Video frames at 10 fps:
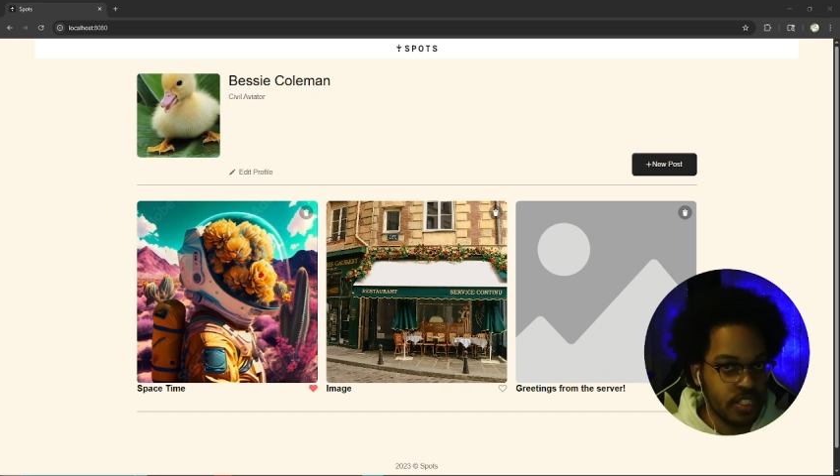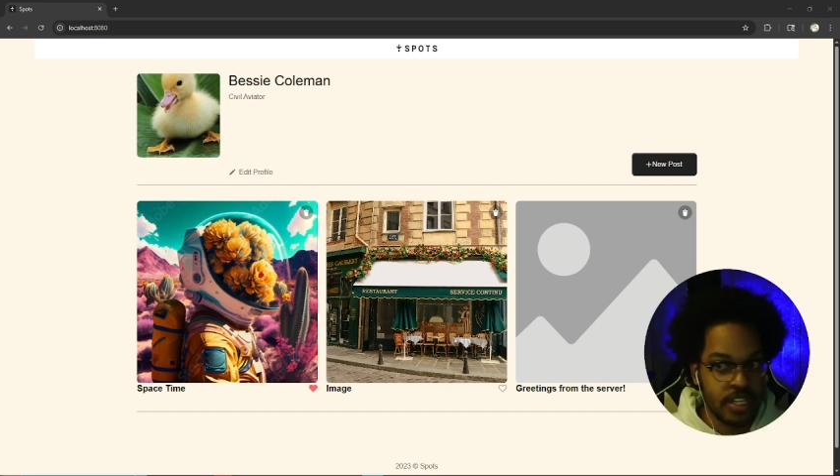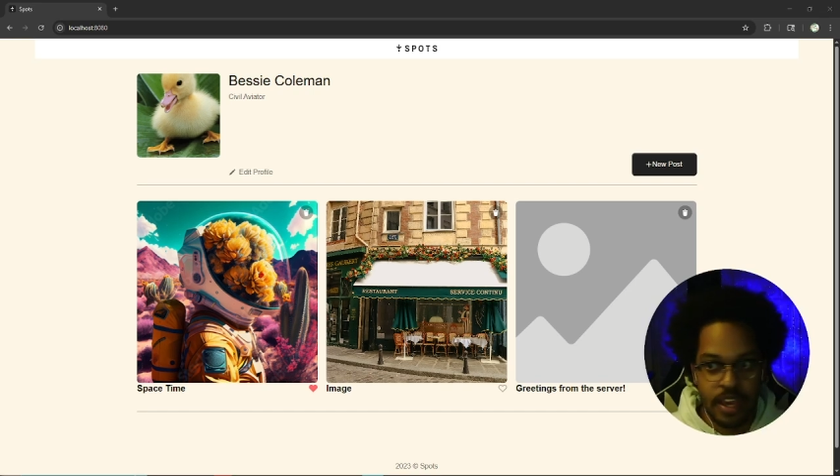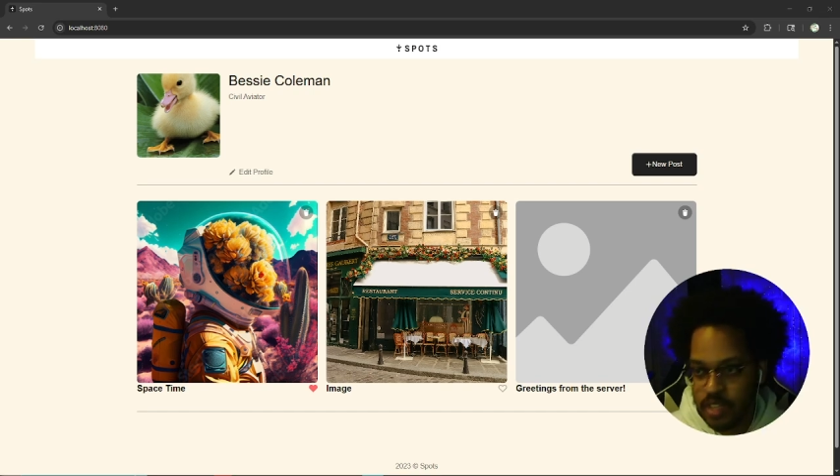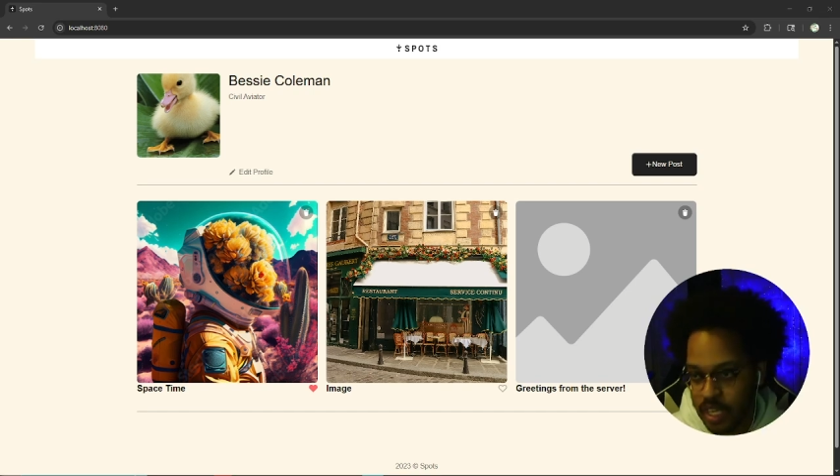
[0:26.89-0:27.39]

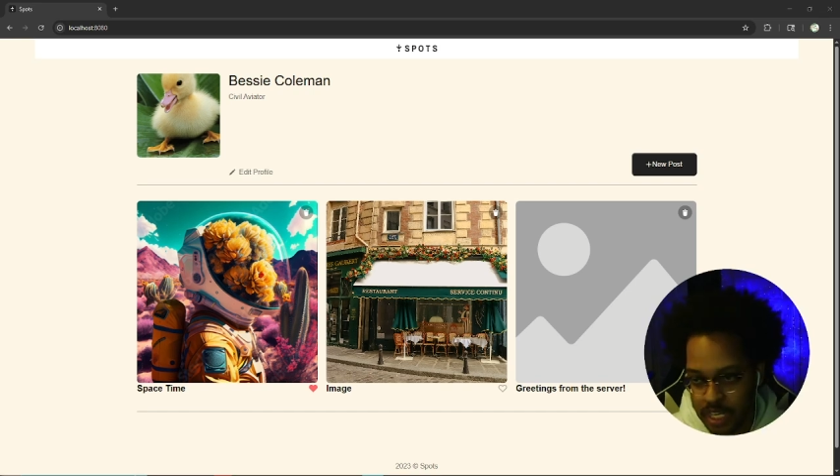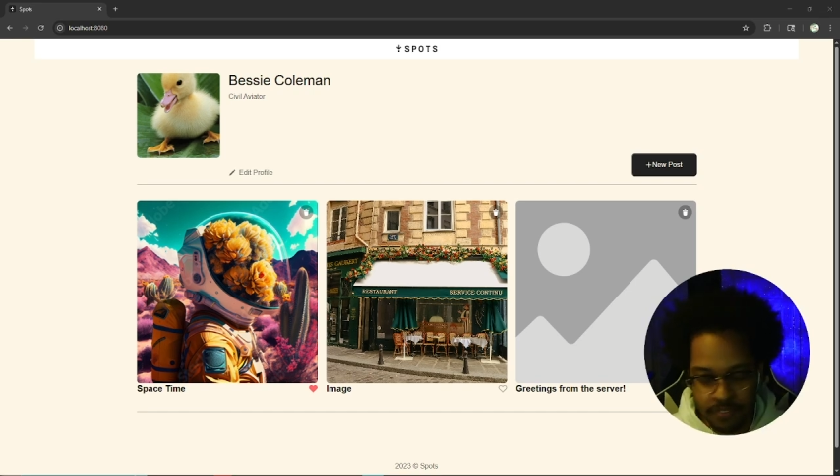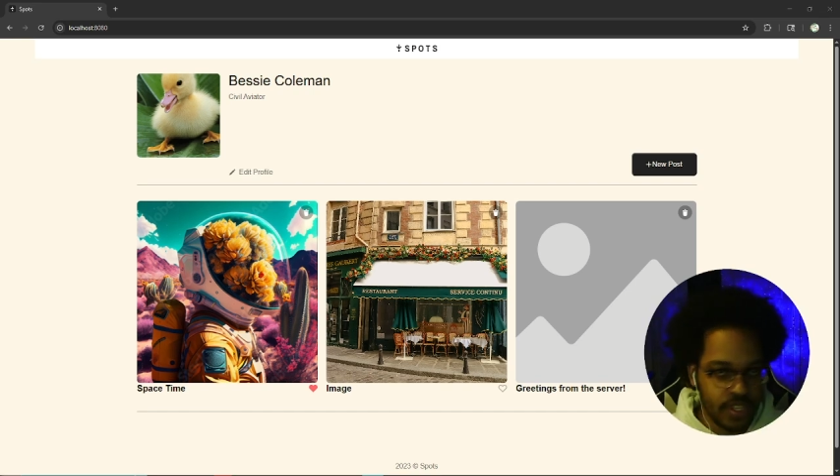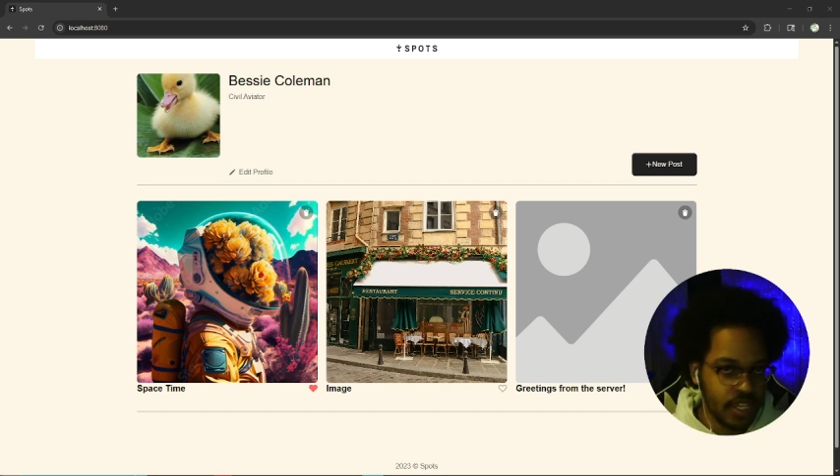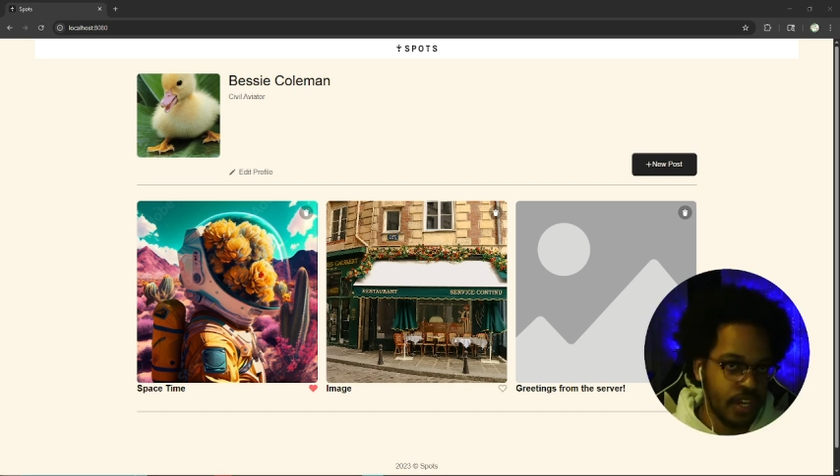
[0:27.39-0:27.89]
navigating
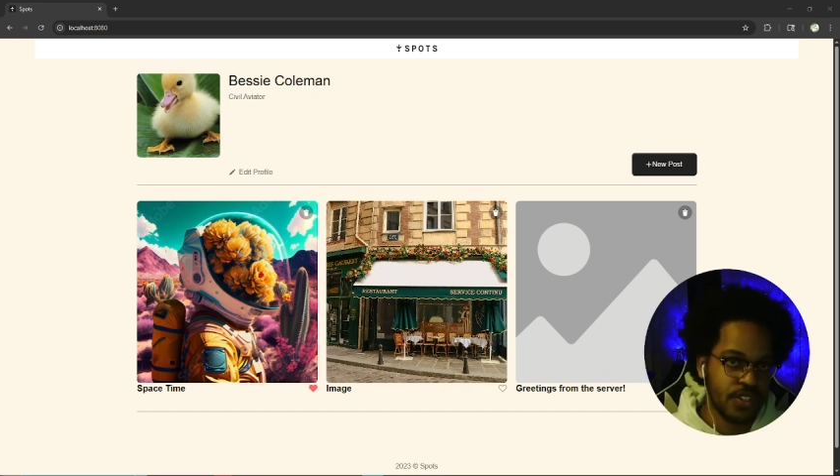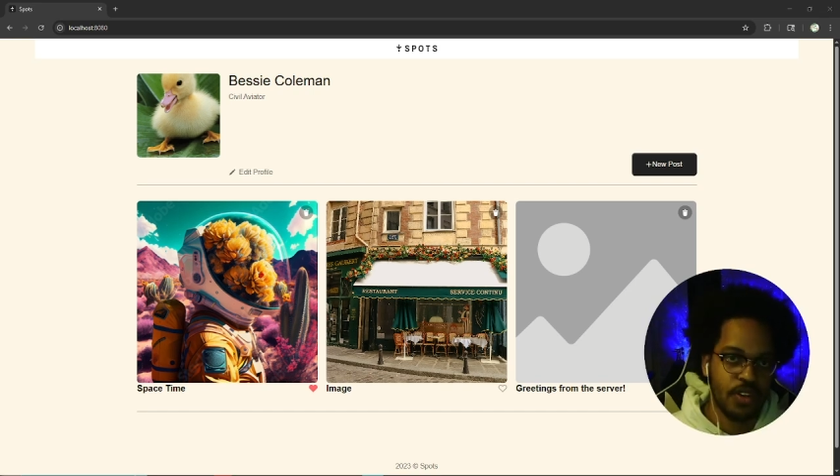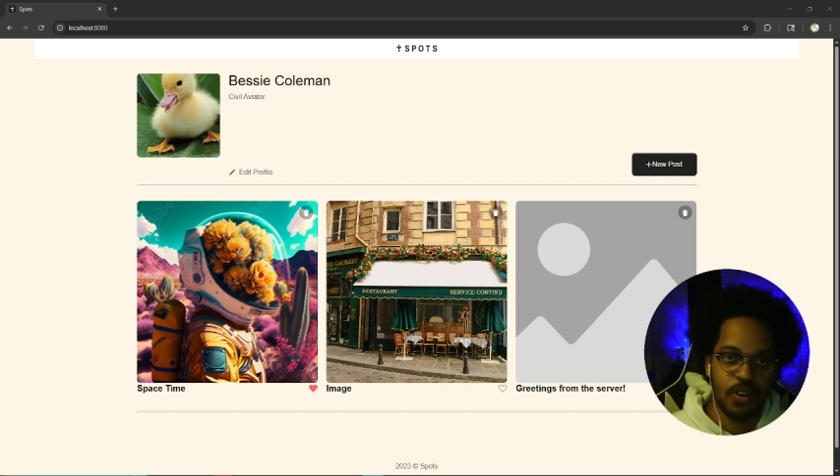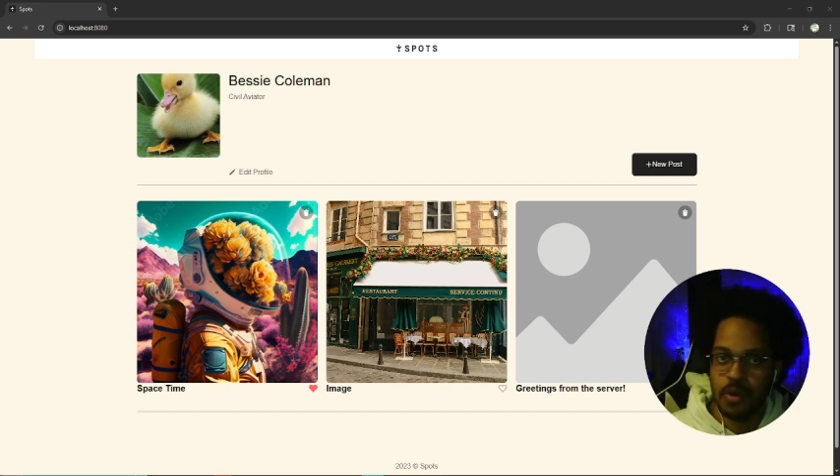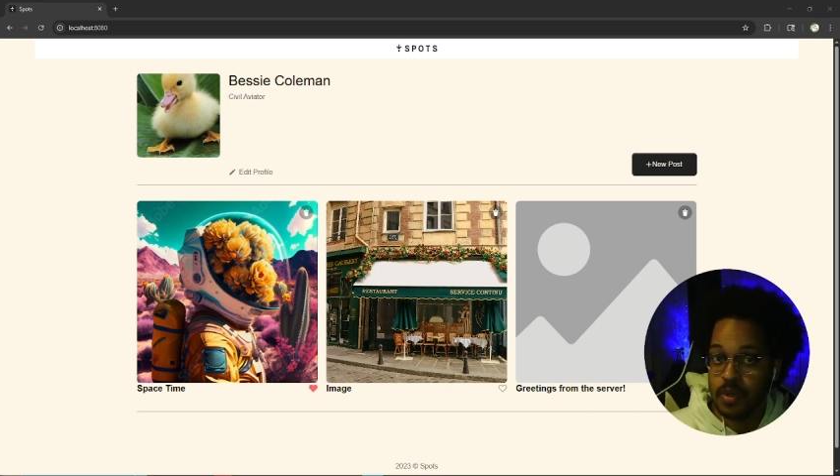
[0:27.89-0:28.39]
VS
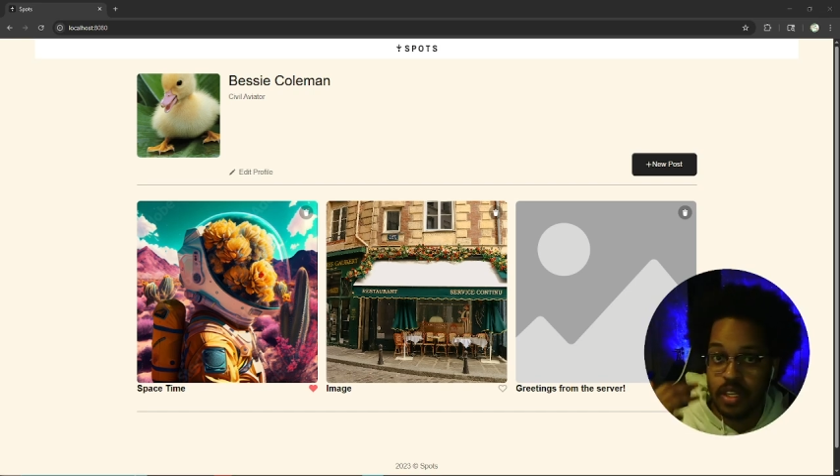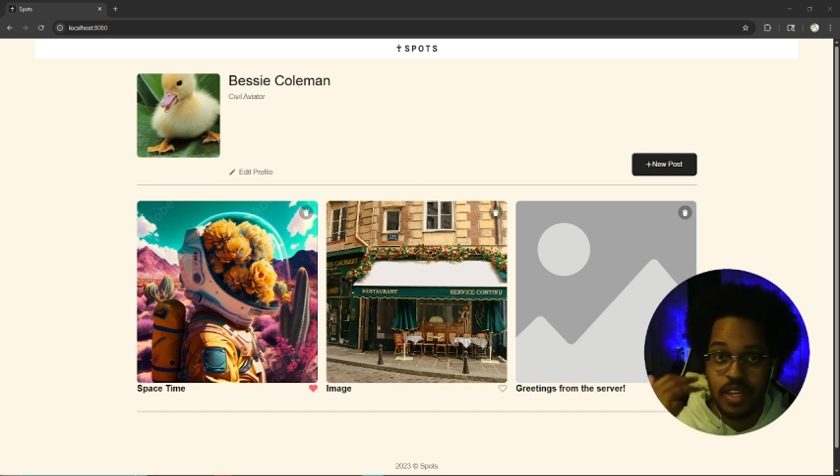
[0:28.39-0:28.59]
Code,